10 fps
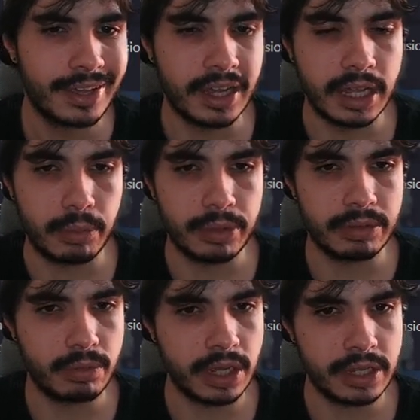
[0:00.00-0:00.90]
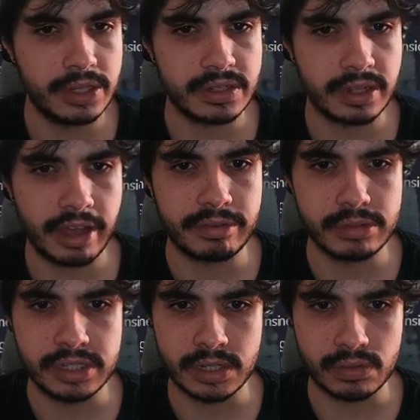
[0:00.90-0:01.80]
We are using
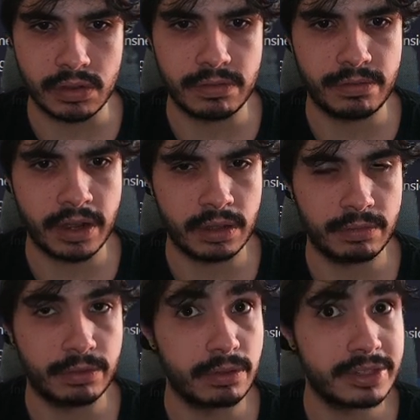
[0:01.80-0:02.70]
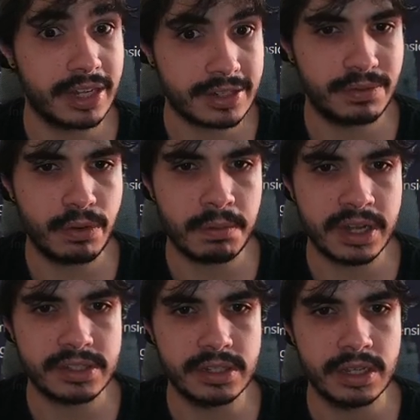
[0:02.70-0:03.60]
FMT as well for text
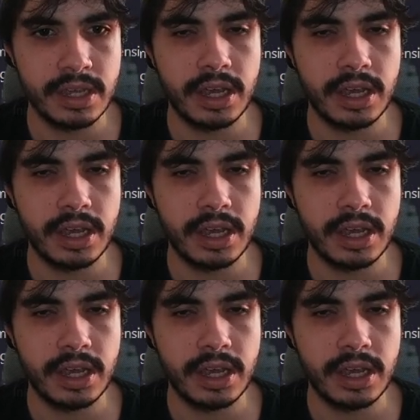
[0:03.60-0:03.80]
formatting,